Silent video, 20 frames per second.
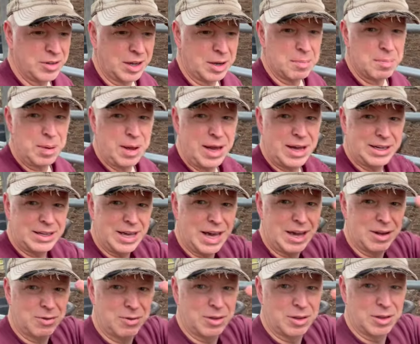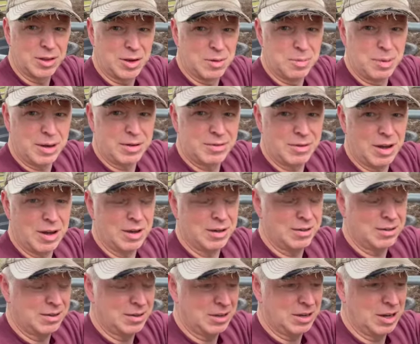a pancake with a little bit of a
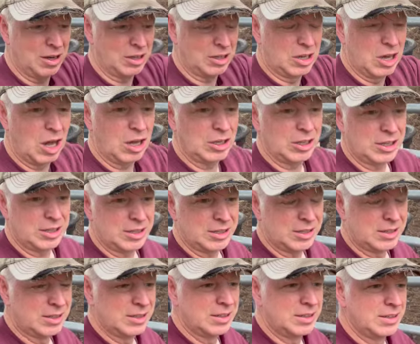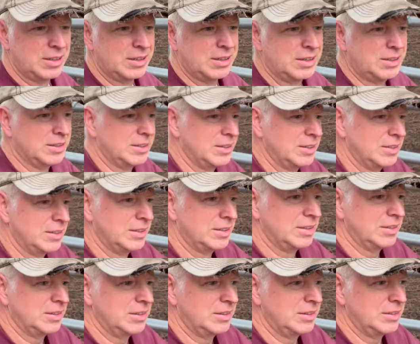gully
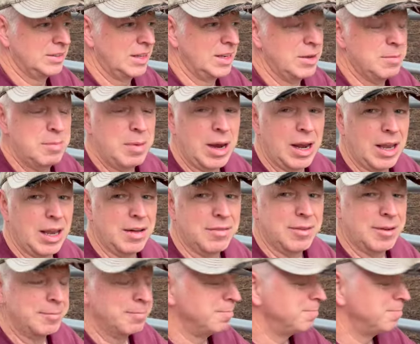in the middle of it.